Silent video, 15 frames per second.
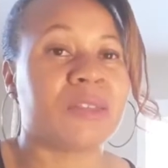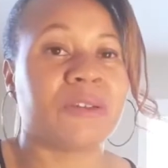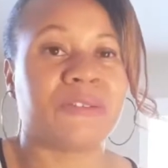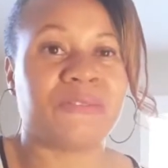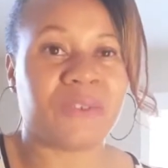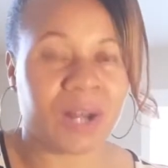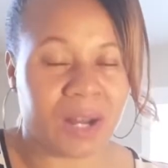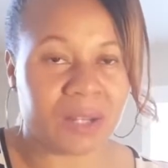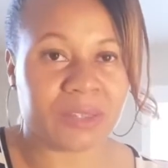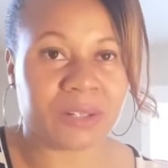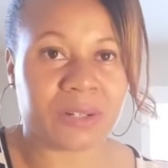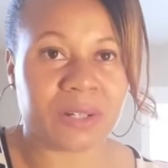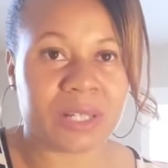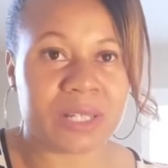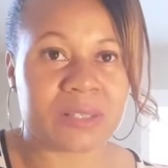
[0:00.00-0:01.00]
the
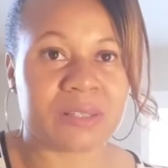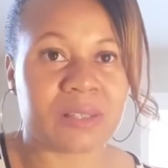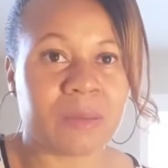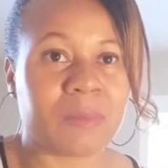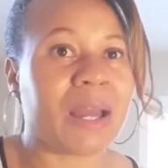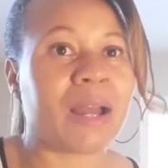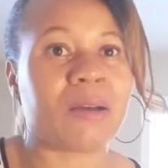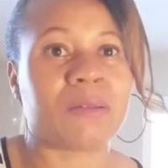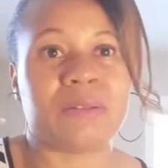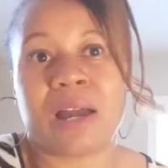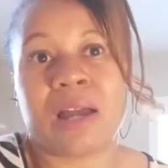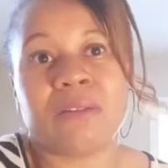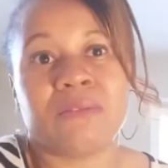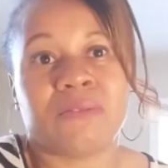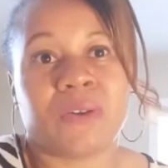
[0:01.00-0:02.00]
father is somehow
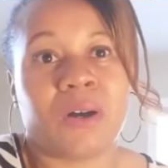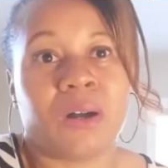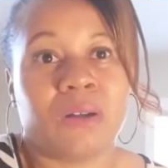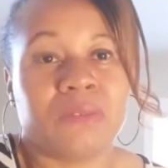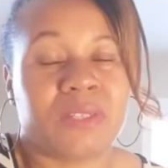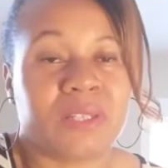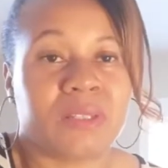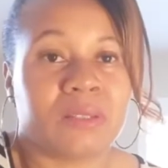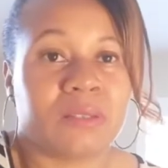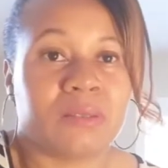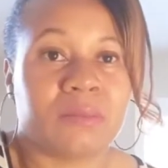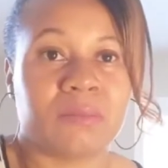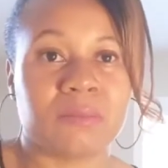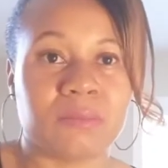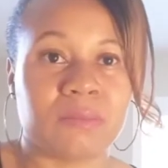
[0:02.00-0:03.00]
not involved
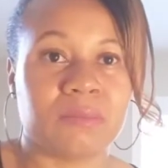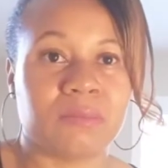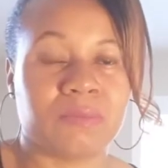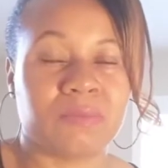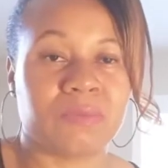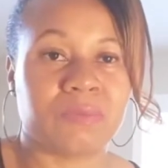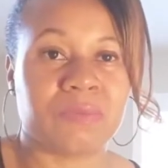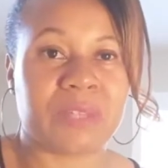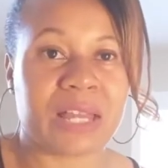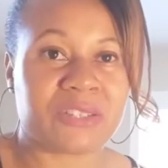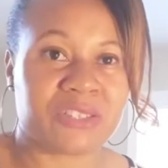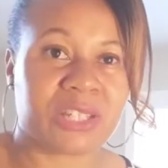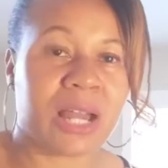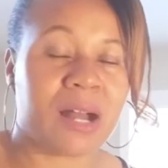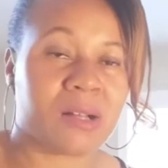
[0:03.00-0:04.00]
in that
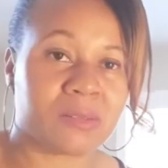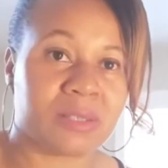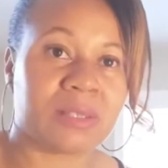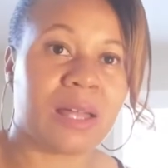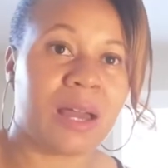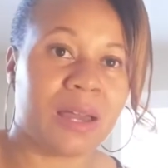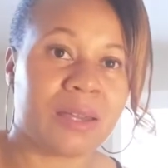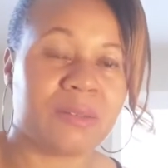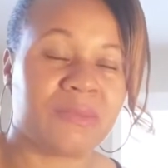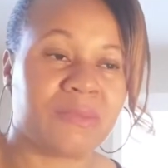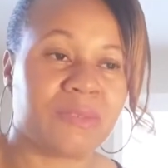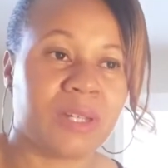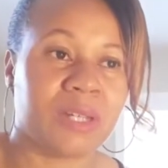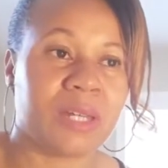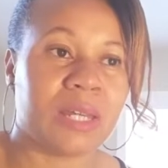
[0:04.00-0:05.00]
child's life
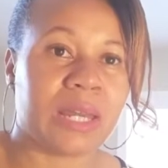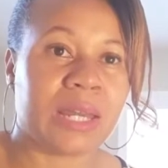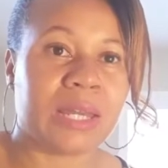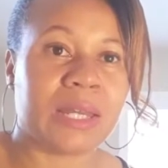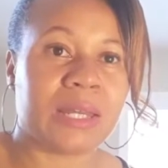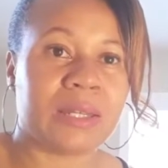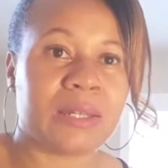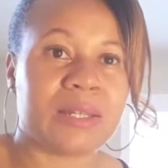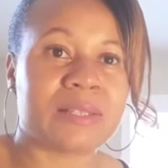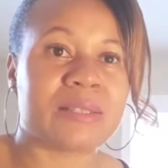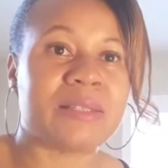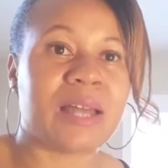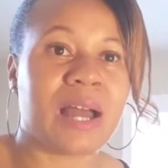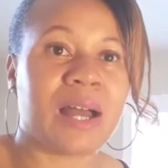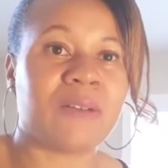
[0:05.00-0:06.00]
and is
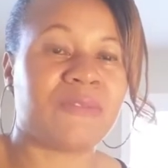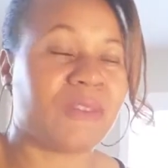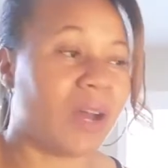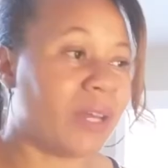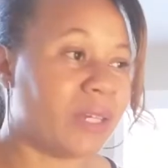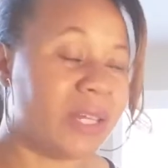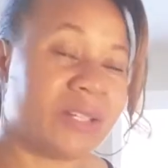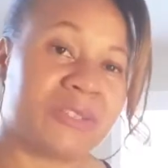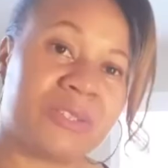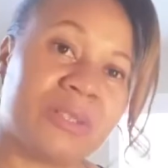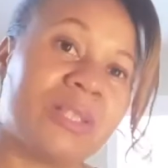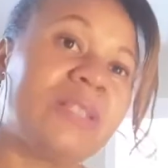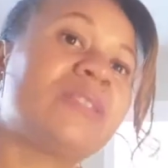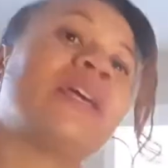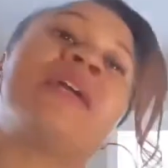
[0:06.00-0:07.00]
not
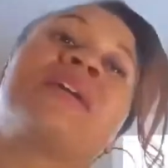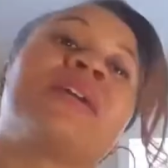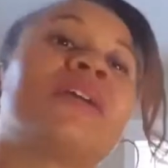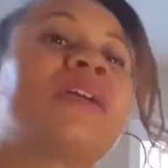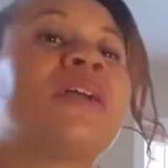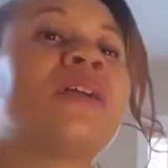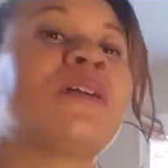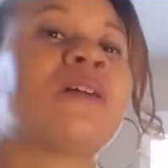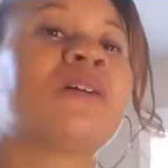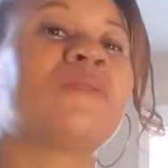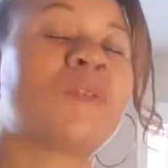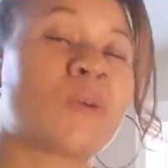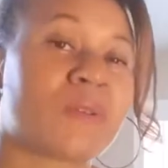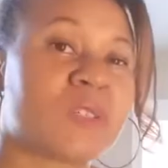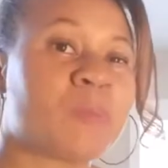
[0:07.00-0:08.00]
financially taken care
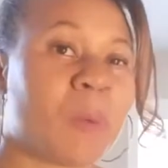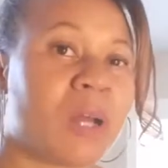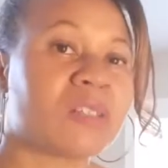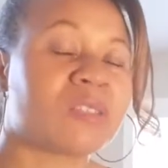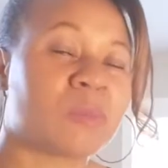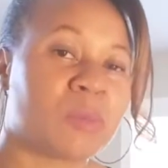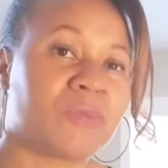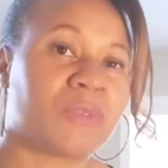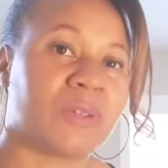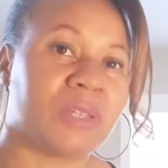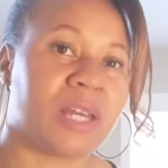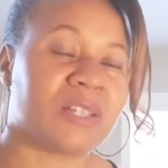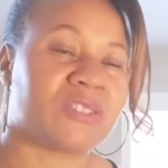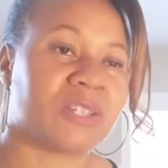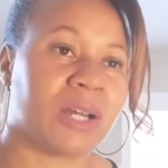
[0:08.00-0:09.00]
of or responsible for
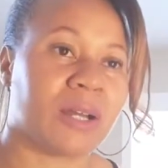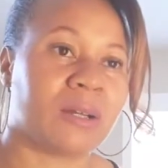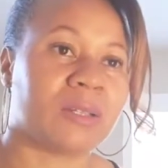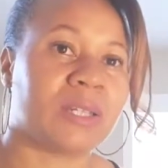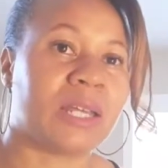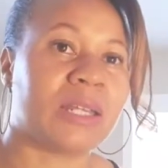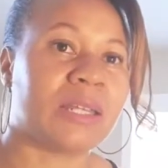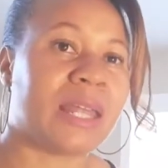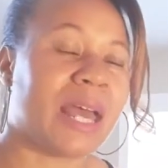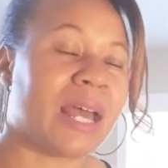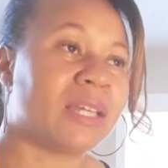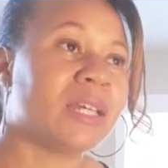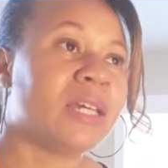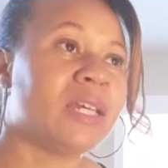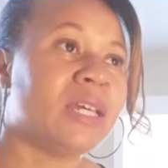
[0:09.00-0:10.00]
that child. And that